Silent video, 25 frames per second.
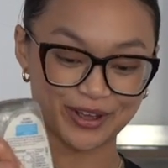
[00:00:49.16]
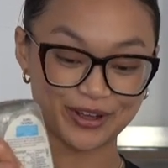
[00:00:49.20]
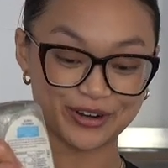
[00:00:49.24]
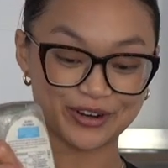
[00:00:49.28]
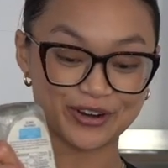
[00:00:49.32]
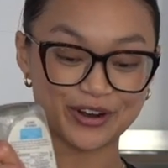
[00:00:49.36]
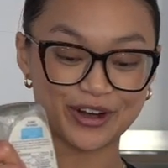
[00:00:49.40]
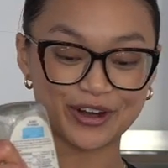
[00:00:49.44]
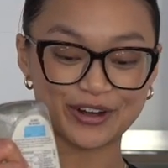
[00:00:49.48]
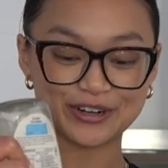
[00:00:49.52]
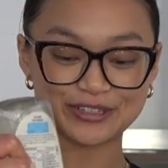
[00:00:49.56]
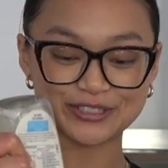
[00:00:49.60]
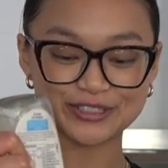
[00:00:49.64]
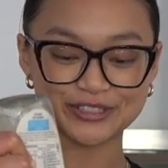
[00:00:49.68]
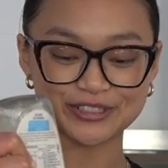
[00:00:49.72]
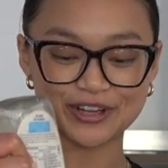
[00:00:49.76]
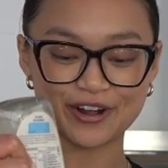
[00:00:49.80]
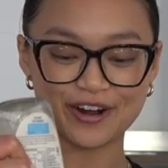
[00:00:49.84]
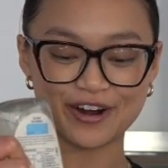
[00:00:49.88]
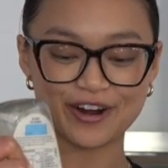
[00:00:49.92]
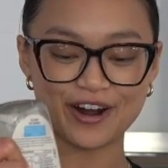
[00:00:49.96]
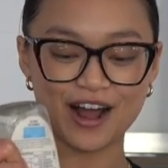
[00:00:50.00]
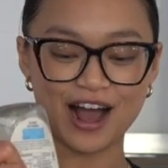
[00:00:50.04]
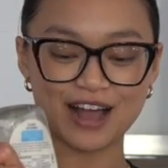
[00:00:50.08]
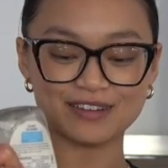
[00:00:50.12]
No, so
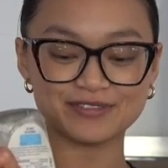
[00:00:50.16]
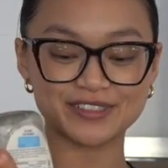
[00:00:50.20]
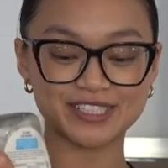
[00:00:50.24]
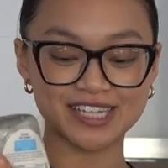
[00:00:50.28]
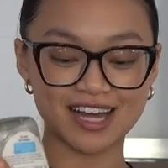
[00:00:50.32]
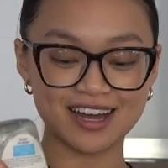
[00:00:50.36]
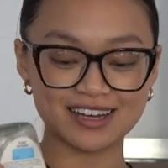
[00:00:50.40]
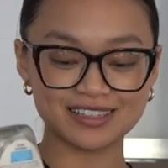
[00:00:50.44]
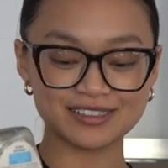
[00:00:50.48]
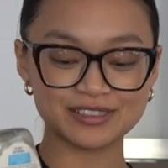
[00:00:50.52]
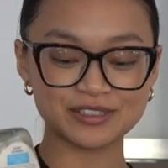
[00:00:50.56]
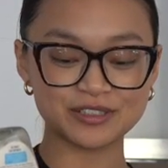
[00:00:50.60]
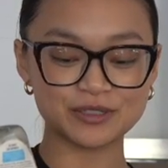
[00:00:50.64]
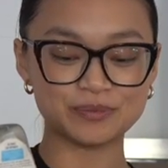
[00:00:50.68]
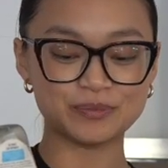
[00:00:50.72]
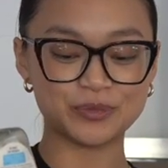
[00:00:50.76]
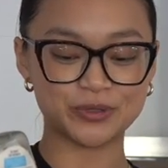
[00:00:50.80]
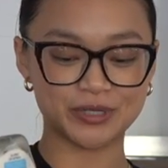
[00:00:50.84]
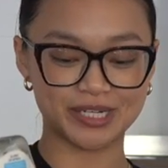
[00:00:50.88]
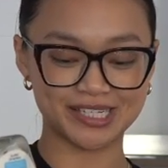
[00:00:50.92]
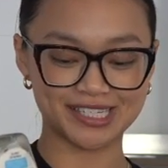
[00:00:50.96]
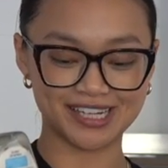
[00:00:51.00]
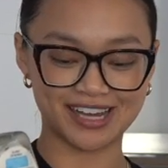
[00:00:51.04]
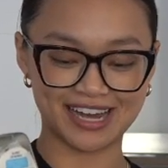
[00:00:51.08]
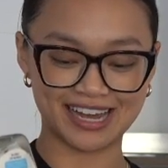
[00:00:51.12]
I've done some
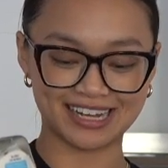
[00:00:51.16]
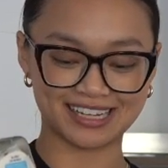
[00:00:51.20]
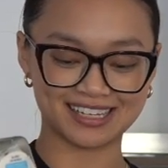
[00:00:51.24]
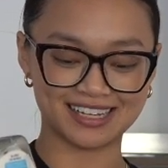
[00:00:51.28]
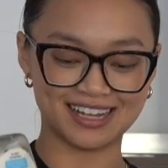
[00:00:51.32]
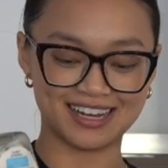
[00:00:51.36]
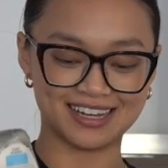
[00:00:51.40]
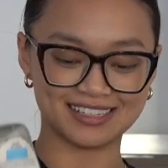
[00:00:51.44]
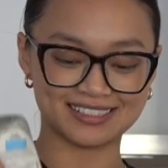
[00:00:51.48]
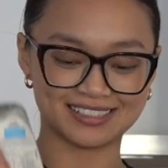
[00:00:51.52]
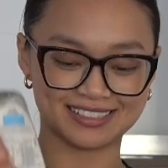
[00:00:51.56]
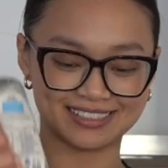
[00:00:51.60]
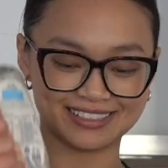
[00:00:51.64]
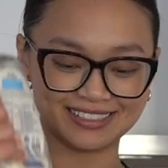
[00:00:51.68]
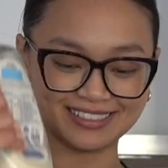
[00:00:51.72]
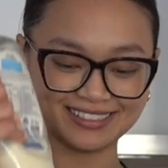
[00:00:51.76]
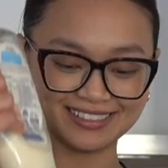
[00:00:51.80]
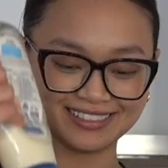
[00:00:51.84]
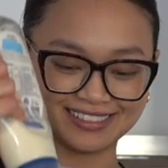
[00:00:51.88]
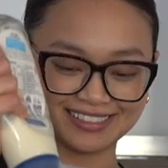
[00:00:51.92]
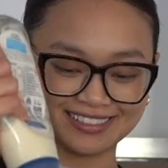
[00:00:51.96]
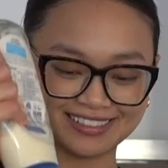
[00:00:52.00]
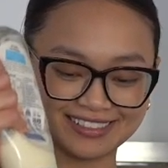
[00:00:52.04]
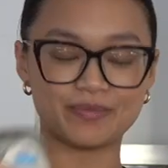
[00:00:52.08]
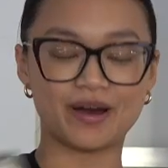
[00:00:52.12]
Muay Thai classes,